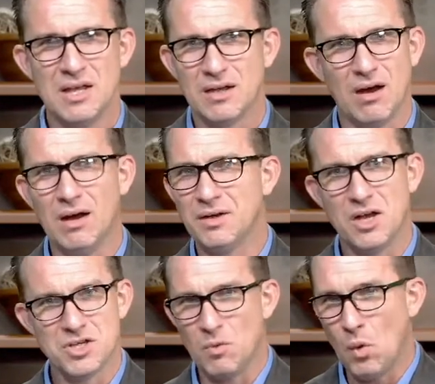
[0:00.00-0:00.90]
God
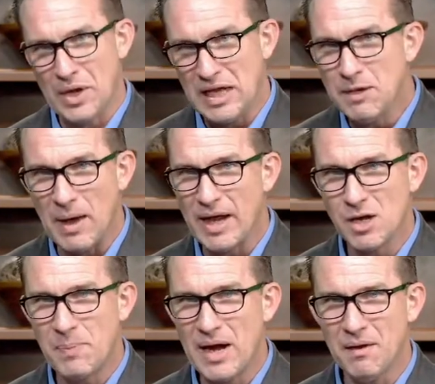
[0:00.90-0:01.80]
doesn't want anybody
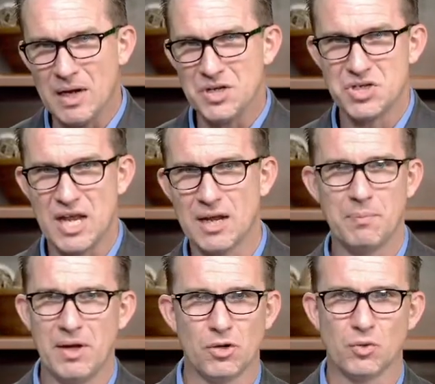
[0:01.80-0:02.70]
to perish. 2
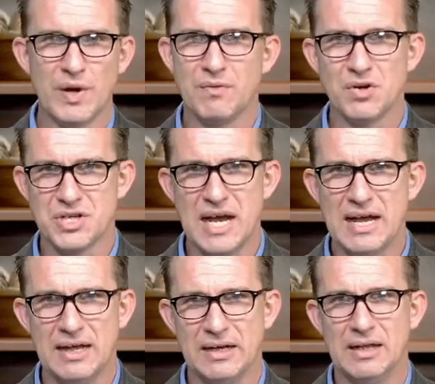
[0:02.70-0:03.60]
Peter 3, verse
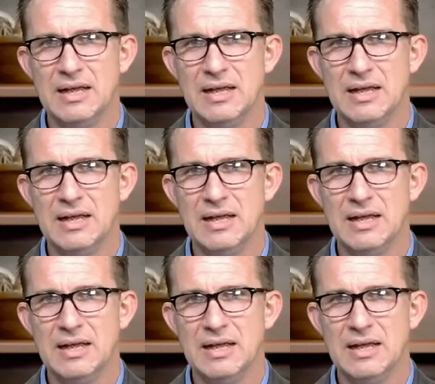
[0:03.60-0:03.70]
9.